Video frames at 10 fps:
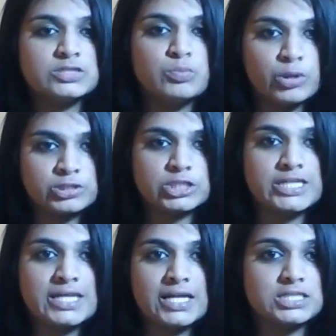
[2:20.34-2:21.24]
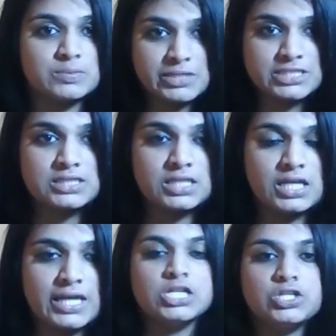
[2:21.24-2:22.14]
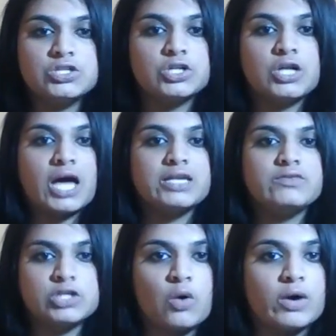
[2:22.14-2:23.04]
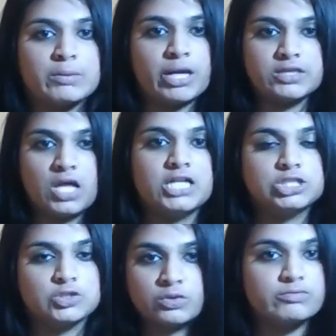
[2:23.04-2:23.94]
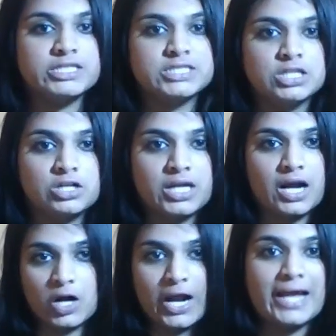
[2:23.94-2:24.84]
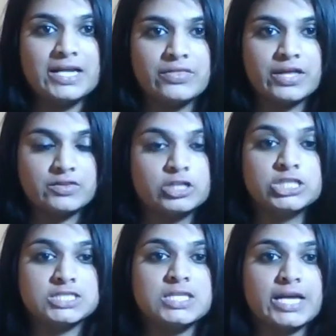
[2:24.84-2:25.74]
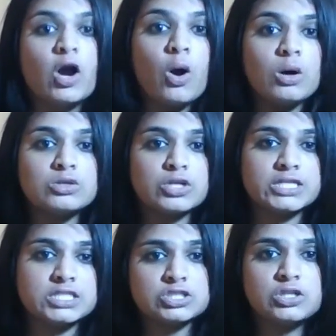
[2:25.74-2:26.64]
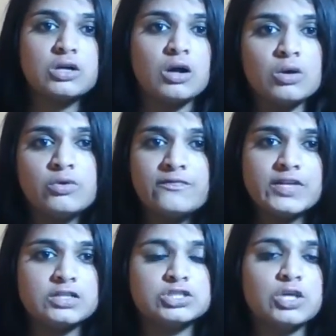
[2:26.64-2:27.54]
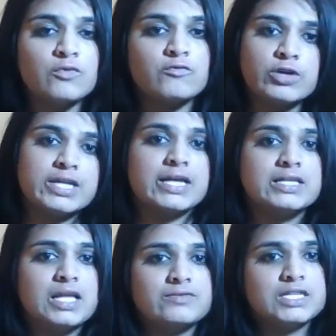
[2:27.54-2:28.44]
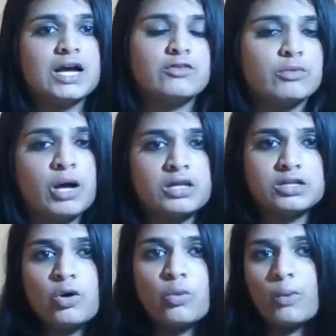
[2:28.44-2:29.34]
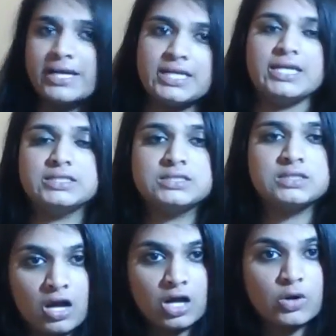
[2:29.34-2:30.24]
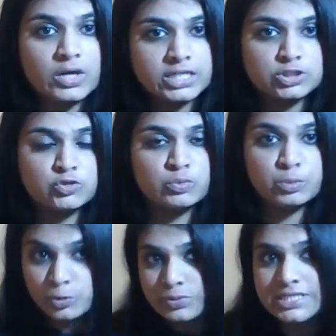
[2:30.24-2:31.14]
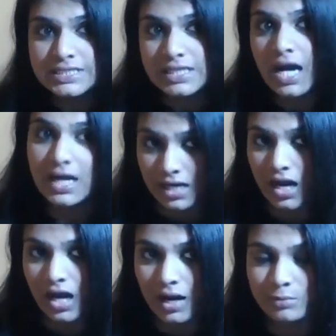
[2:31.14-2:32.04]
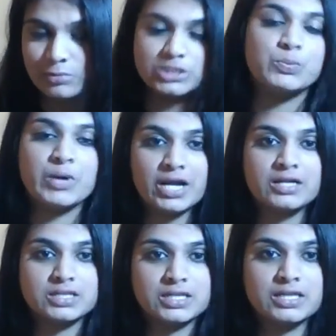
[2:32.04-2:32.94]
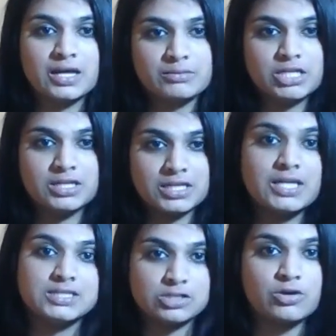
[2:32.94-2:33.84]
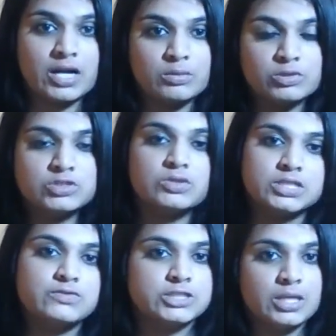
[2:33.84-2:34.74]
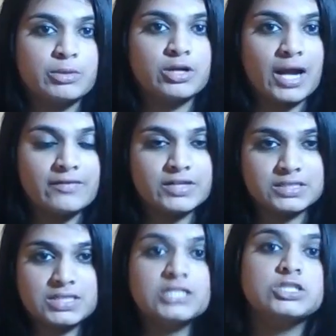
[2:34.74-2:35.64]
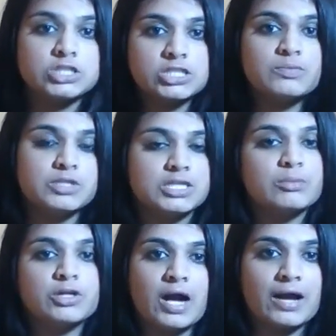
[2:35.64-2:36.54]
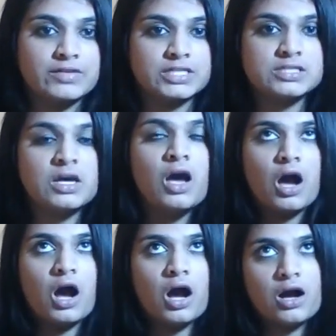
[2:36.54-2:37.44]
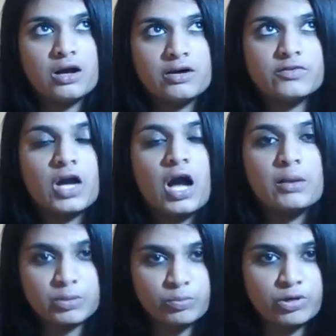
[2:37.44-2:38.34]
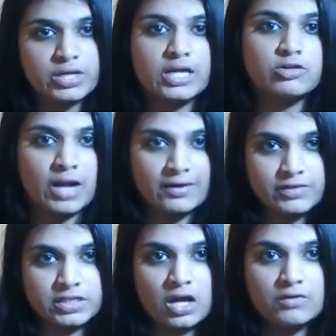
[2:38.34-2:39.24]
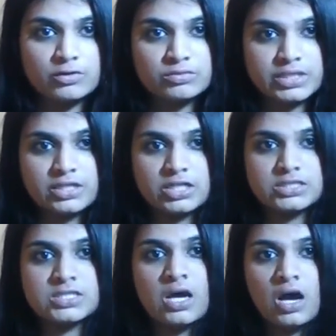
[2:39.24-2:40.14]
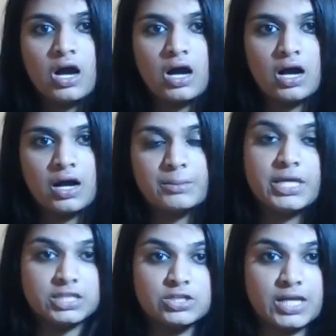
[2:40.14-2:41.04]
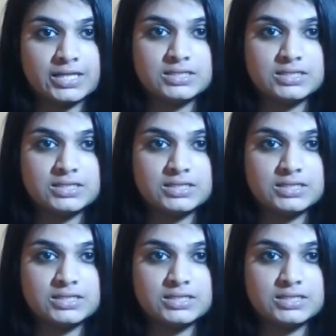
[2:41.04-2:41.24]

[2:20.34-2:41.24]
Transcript: bullshit and it's misleading. They're not even going by logic or reason or anything. They're just like, oh, look at this girl who feels so freaking left out from all the little whiteys. According to boopsy.com, which apparently, it is a credible source for demographics, I searched up the demographics of comic book and graphic novel readers in the United